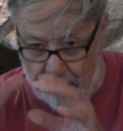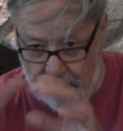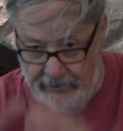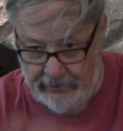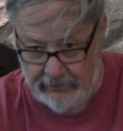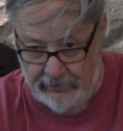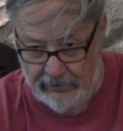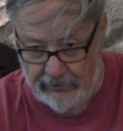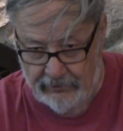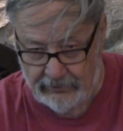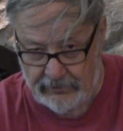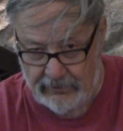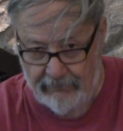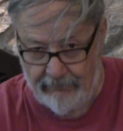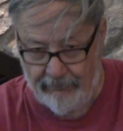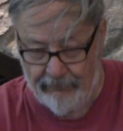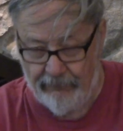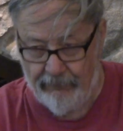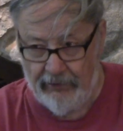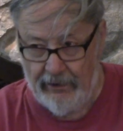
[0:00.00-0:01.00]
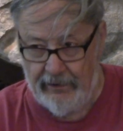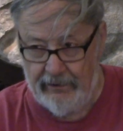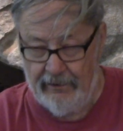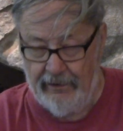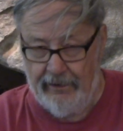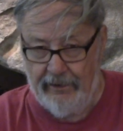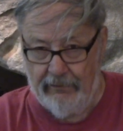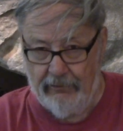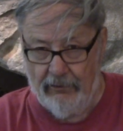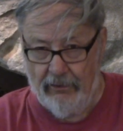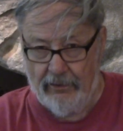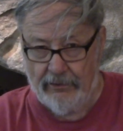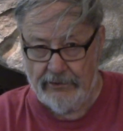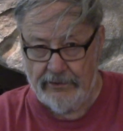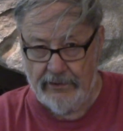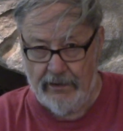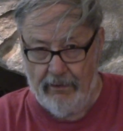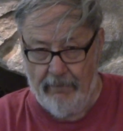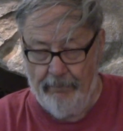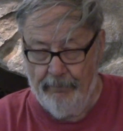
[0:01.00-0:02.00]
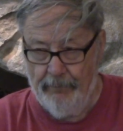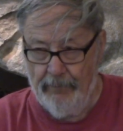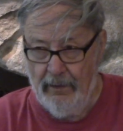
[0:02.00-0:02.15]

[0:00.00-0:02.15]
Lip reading: whitetails can find acorns there.